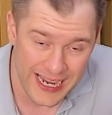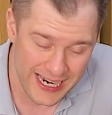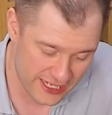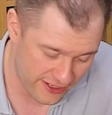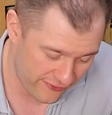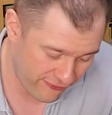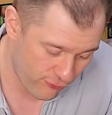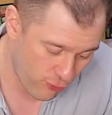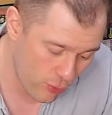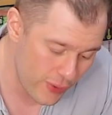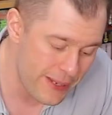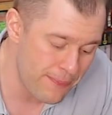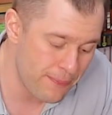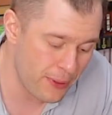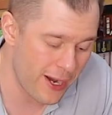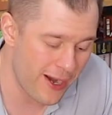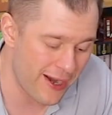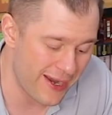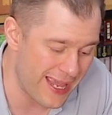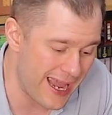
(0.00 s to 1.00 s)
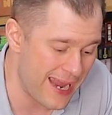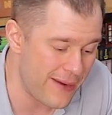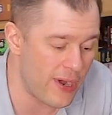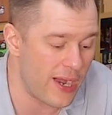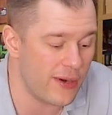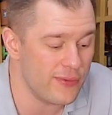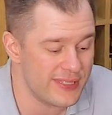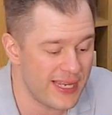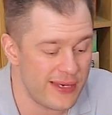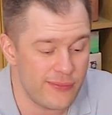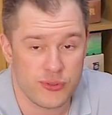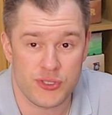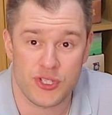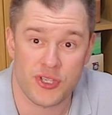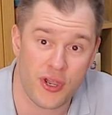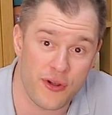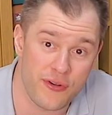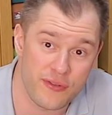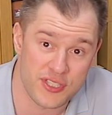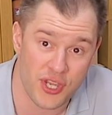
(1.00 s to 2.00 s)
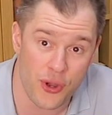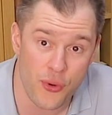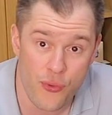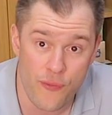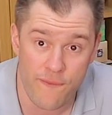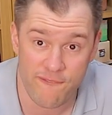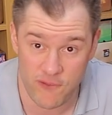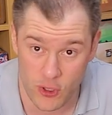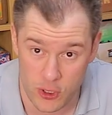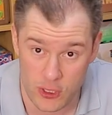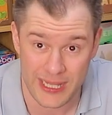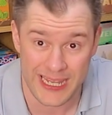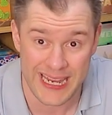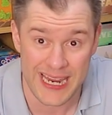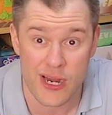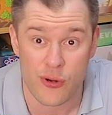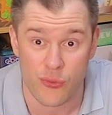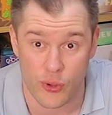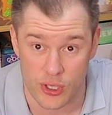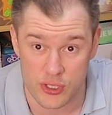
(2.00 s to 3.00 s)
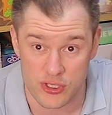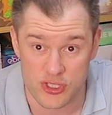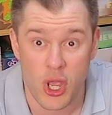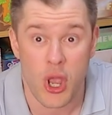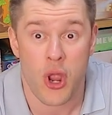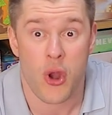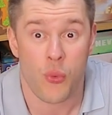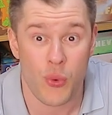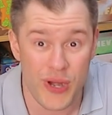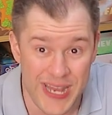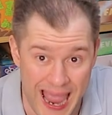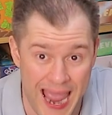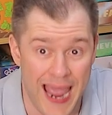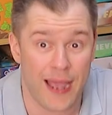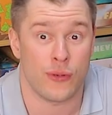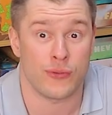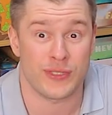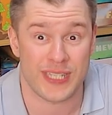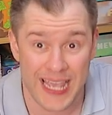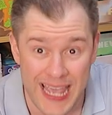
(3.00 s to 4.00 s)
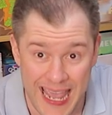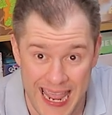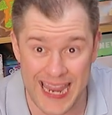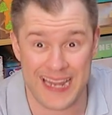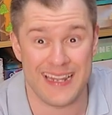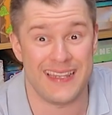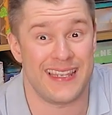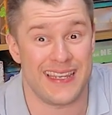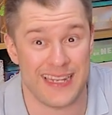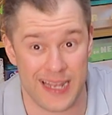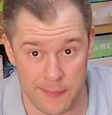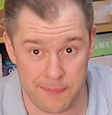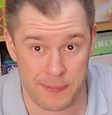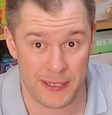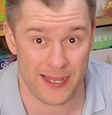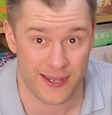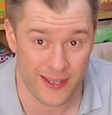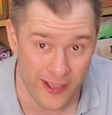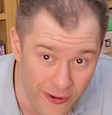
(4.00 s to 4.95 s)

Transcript: In a 3 player game, I was able to go 2 full eras without ending up in a